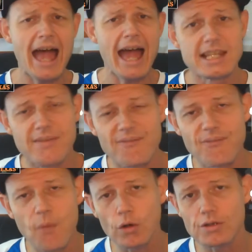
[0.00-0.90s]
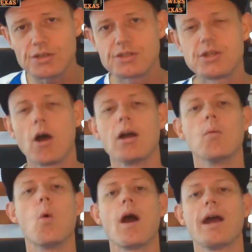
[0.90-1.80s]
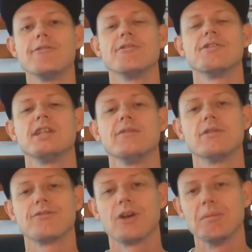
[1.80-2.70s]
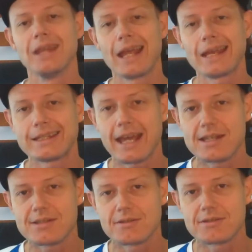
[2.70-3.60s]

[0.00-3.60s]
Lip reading: as four-star wide receiver from Lancaster,